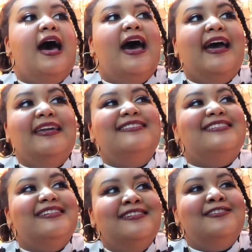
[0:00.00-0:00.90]
I
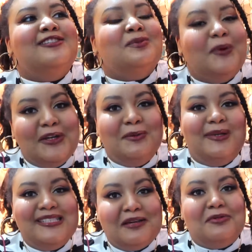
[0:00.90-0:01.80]
did spoil
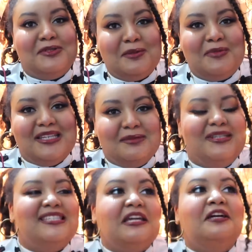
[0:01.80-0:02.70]
myself on some things
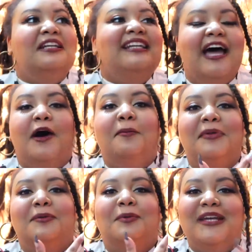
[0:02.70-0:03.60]
because I couldn't help
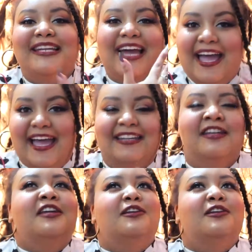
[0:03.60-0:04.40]
but read ahead.